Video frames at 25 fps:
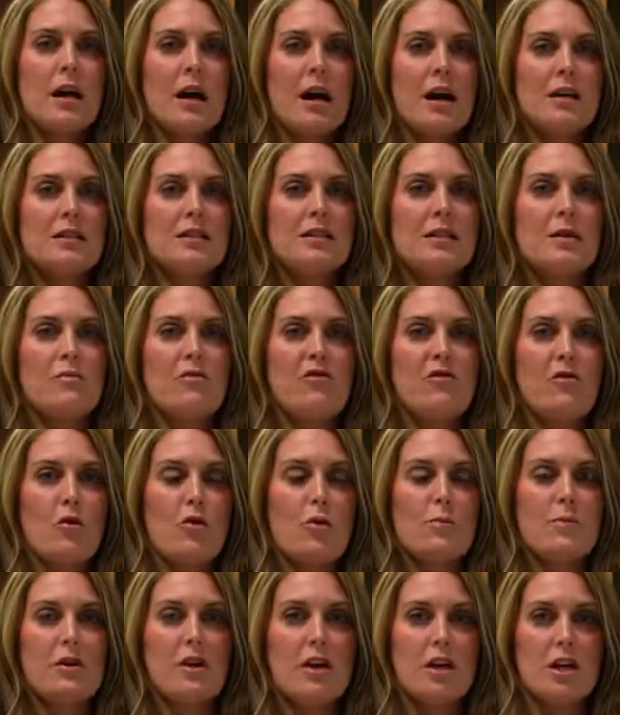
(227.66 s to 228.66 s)
custom
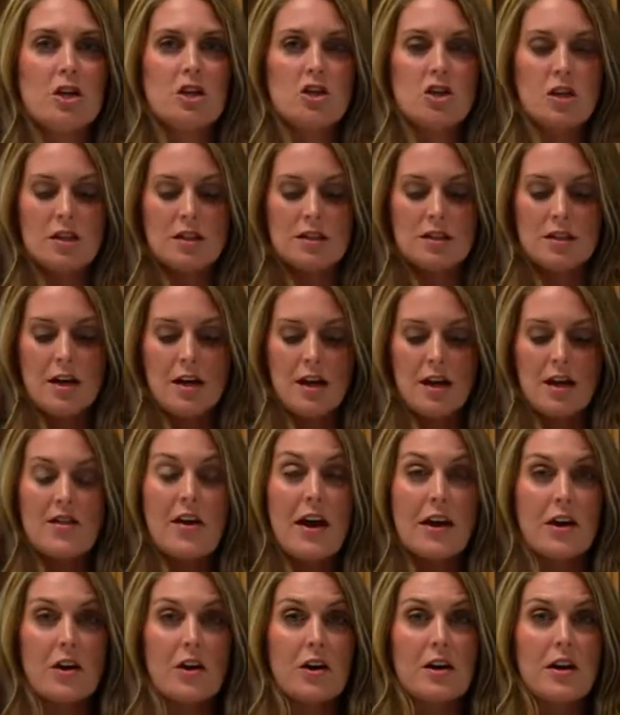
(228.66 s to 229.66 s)
formulations
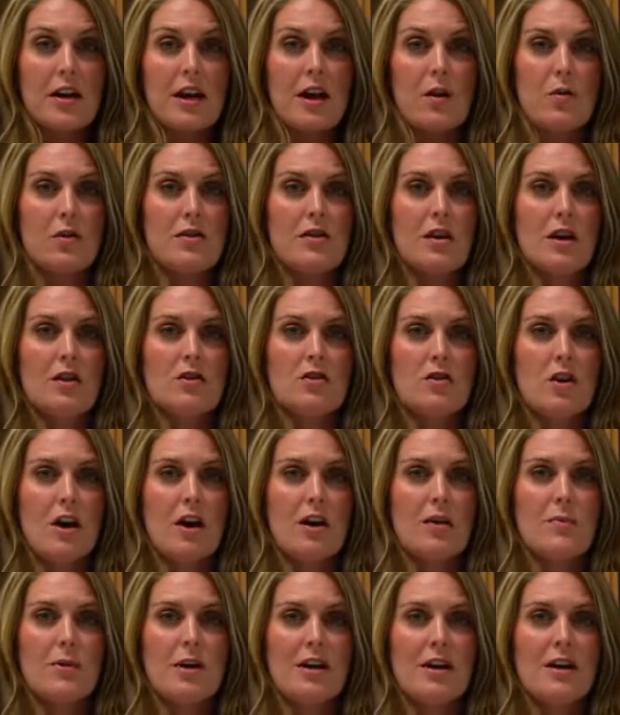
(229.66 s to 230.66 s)
that you're gonna get with
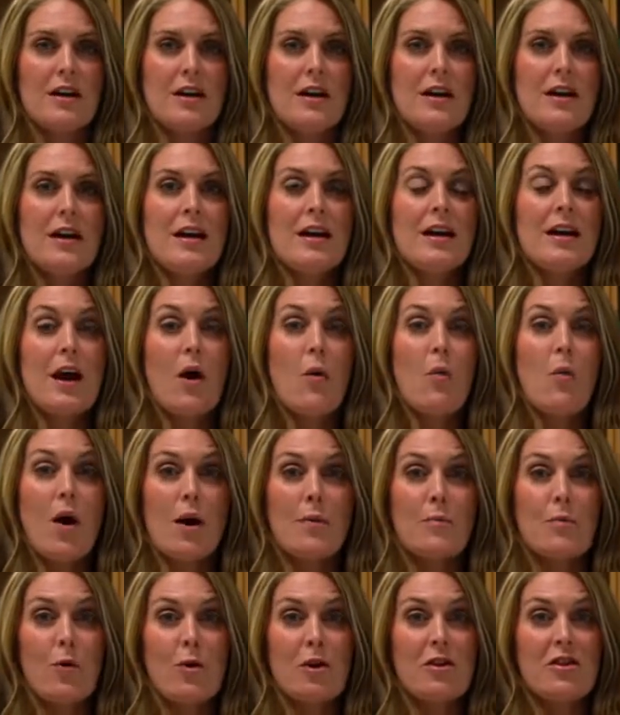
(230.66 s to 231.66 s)
AgeLock Me. Now,
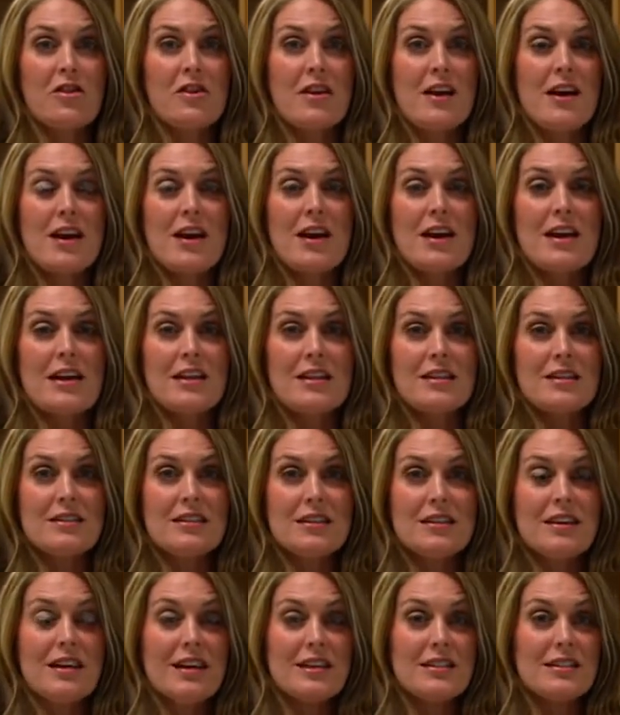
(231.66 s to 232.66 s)
one more thing
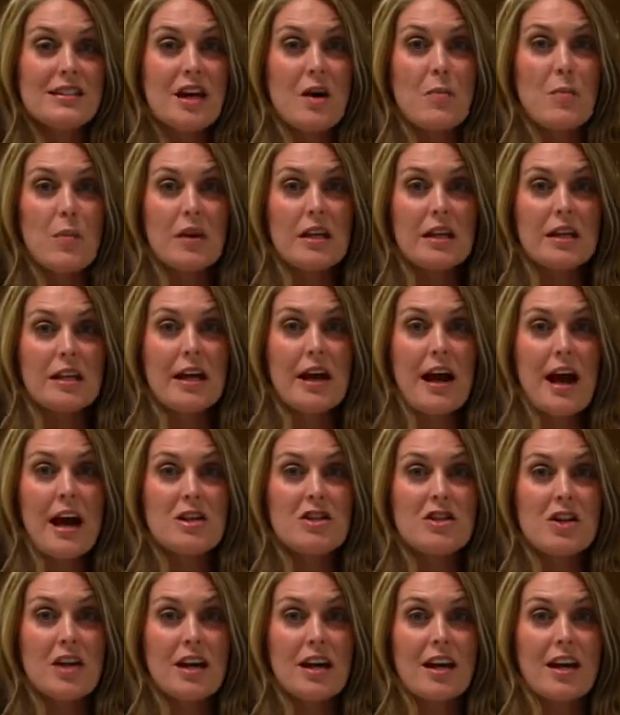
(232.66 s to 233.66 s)
is it's completely
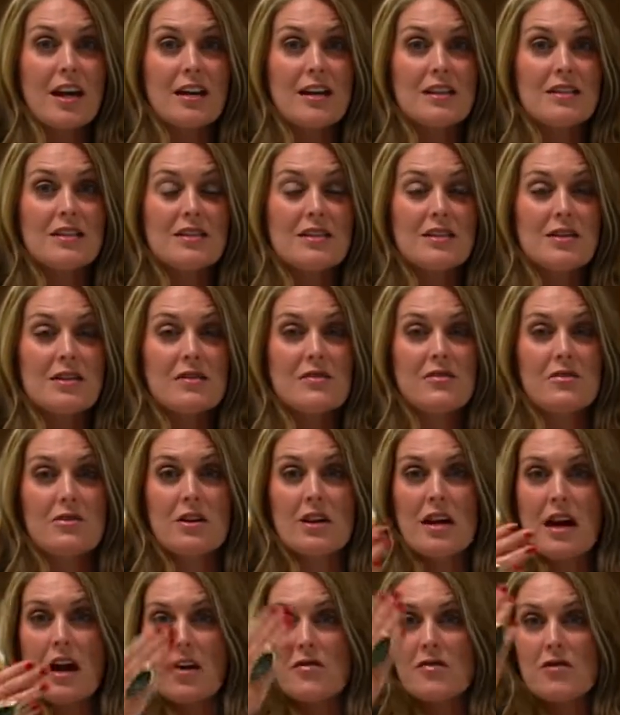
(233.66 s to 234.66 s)
hygienic in its
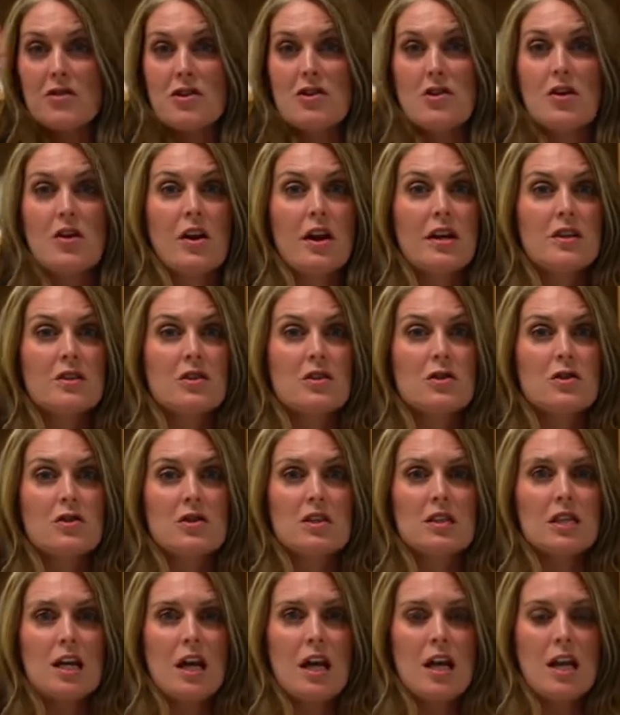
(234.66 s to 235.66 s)
delivery. After you cleanse your
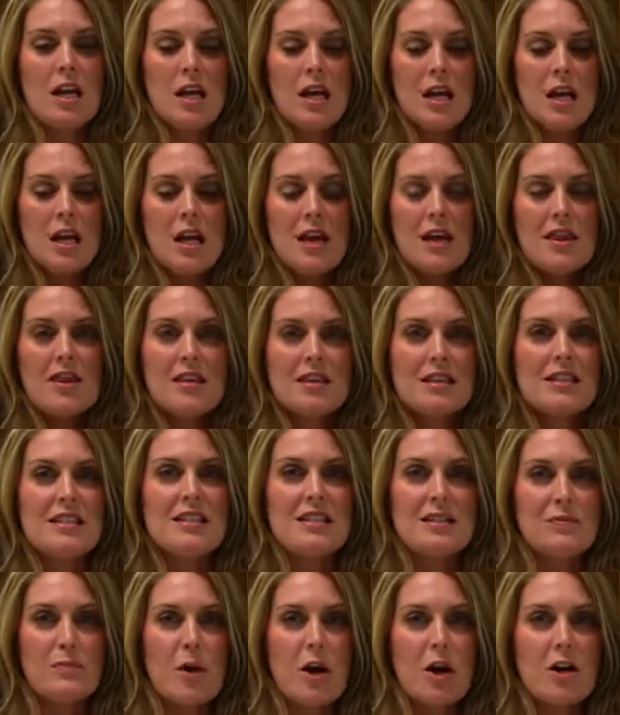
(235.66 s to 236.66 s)
skin, this
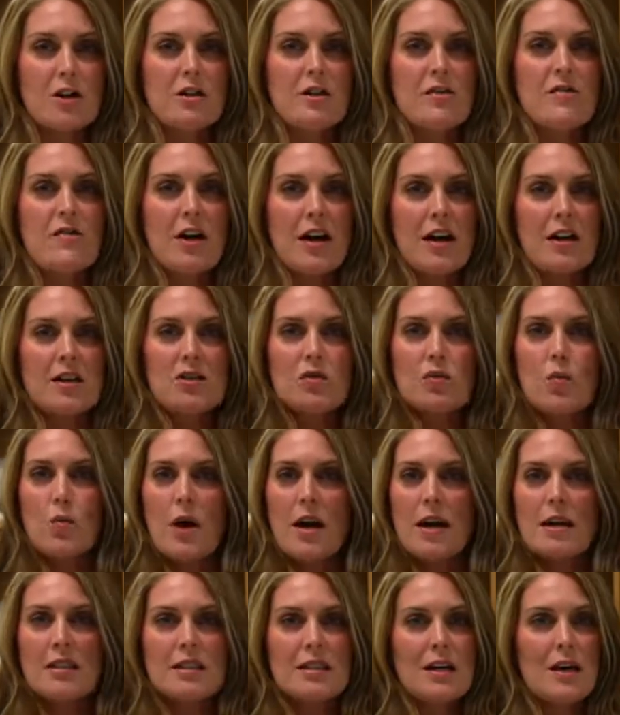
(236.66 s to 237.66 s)
smart device
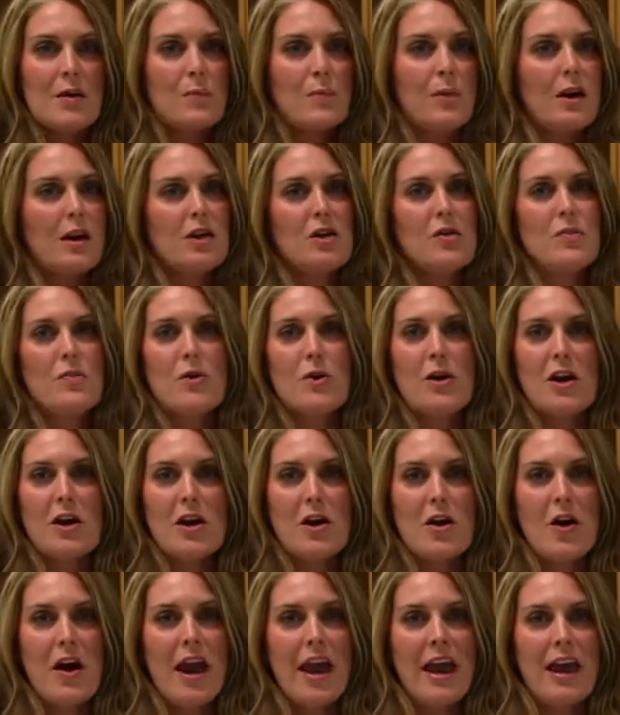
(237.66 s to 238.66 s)
wakes up by you putting
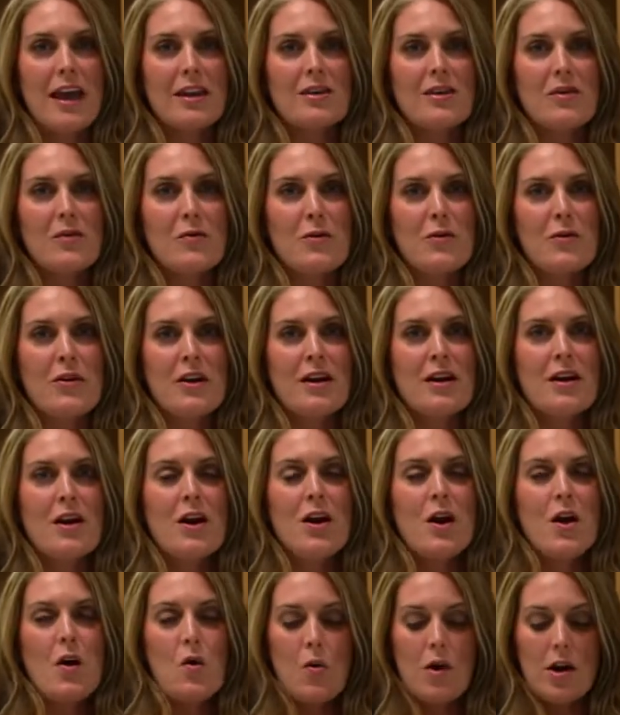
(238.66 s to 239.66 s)
your hand through it,
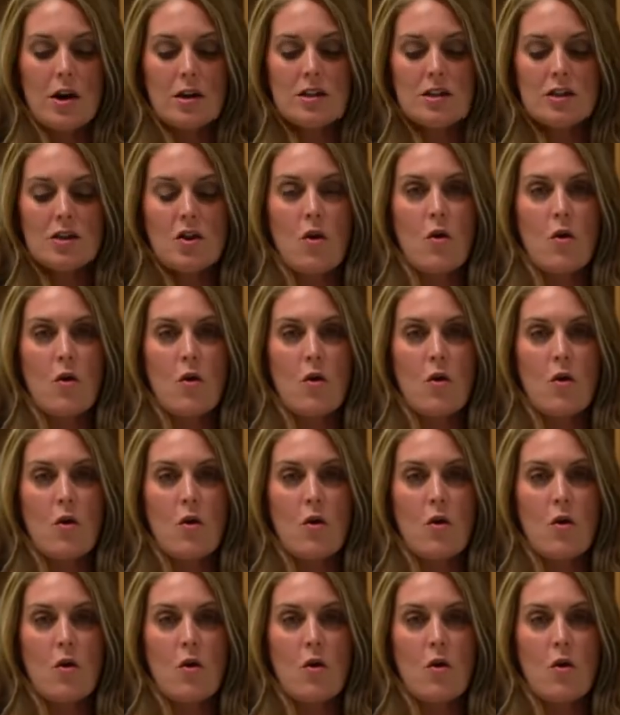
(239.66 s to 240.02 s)
where it's